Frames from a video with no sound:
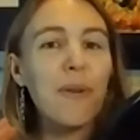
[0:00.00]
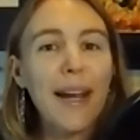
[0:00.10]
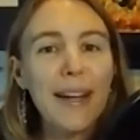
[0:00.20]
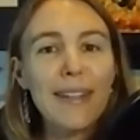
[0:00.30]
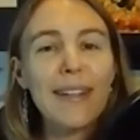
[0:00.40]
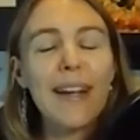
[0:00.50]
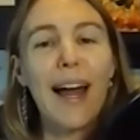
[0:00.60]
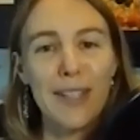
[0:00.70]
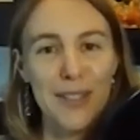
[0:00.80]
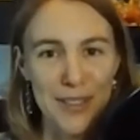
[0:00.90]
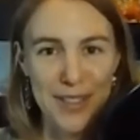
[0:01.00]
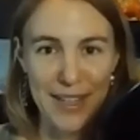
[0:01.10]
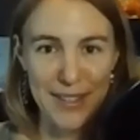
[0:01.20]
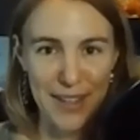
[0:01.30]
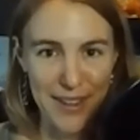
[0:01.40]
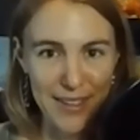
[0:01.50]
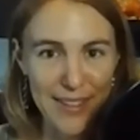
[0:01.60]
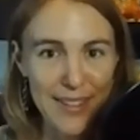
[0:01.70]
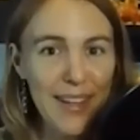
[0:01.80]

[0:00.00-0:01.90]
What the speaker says: Great exercise on this.